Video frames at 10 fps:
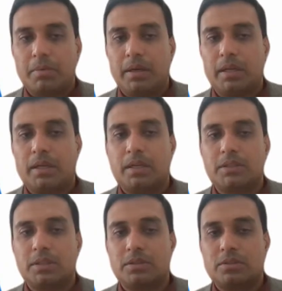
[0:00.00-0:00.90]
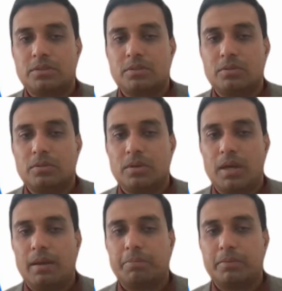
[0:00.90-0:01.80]
medications to
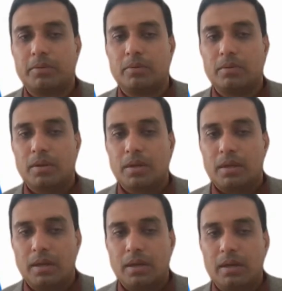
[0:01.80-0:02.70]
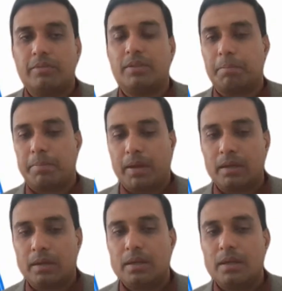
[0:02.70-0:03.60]
help to relieve the
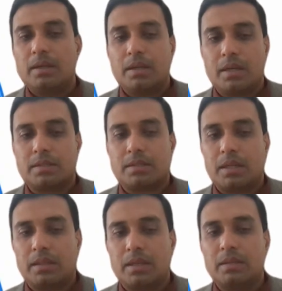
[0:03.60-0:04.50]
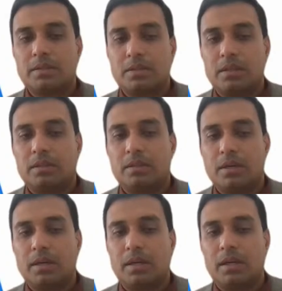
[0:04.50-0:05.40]
pain. Yes, and then strength
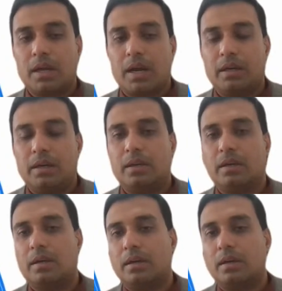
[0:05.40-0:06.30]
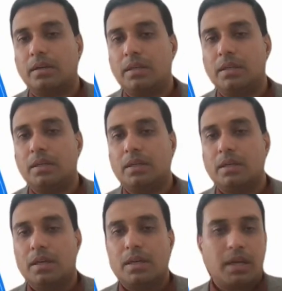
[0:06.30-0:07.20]
training and
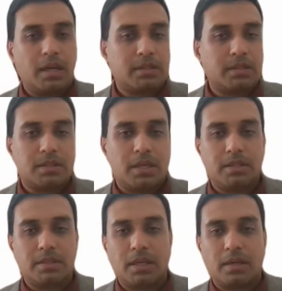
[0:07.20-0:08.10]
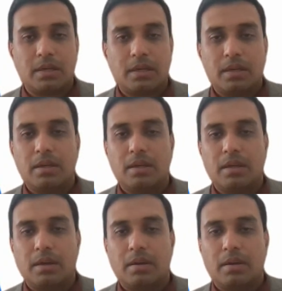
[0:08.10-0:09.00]
knee exercising
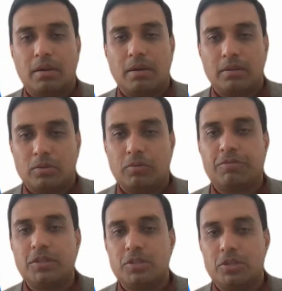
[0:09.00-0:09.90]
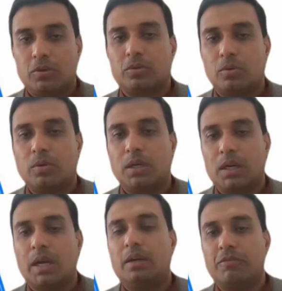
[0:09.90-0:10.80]
through physio, through a
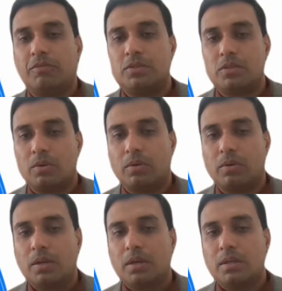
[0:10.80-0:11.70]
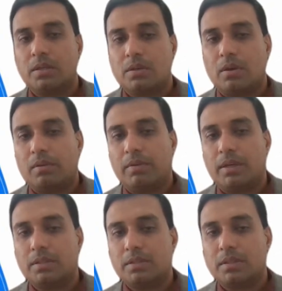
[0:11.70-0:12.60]
trained physio, is
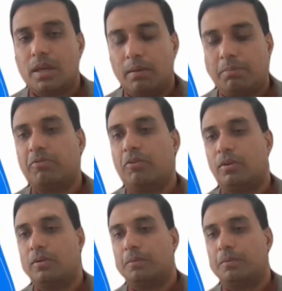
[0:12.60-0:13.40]
always helpful.